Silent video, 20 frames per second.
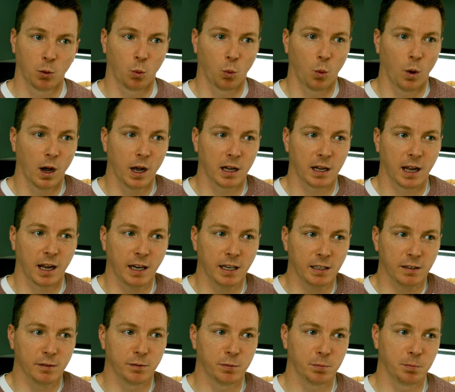What
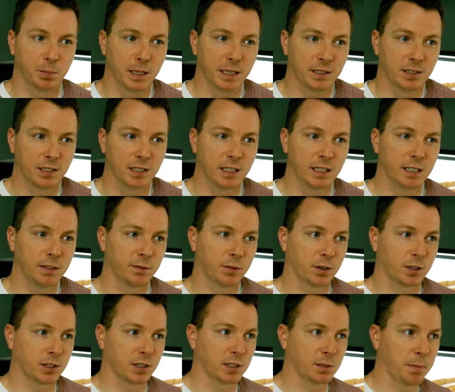kind of PC
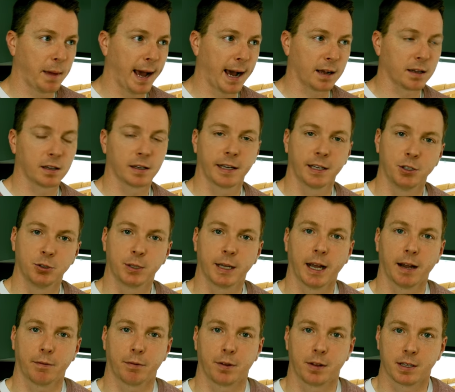versus Mac can you
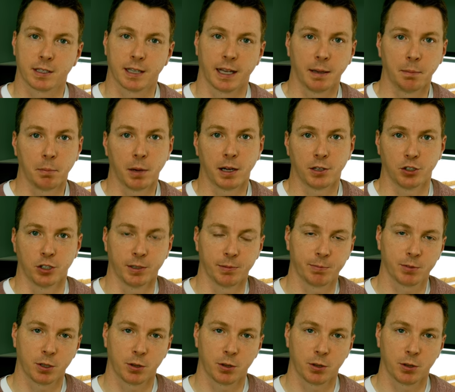get for the same budget?